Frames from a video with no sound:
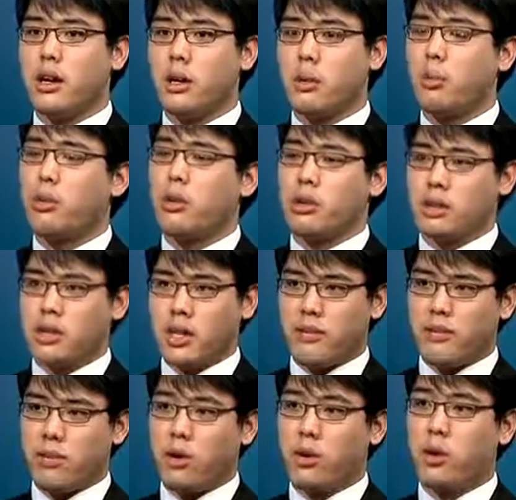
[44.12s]
an important
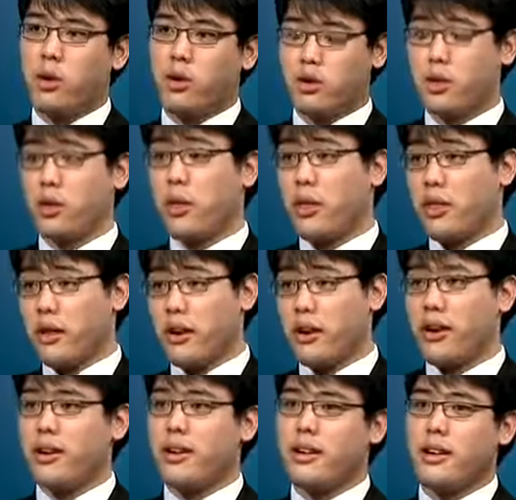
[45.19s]
step forward, or so we
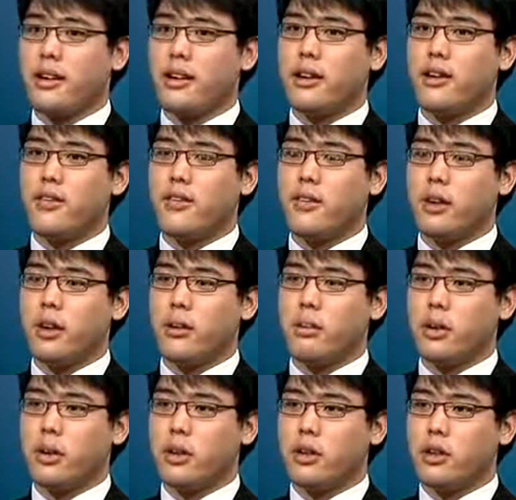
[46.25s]
thought, from
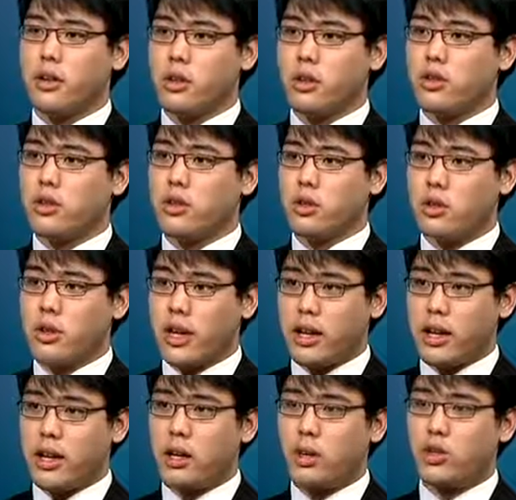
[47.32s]
the Eurozone
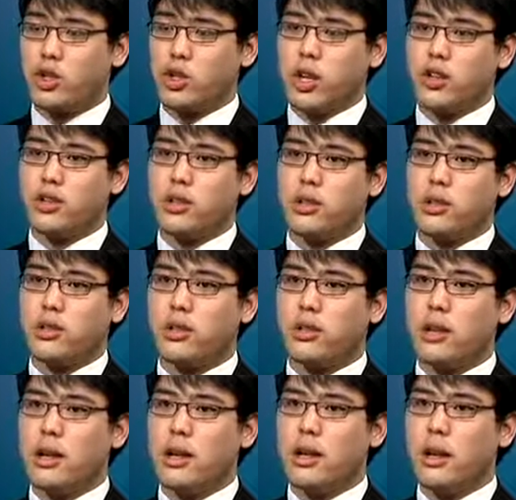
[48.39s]
debt negotiations.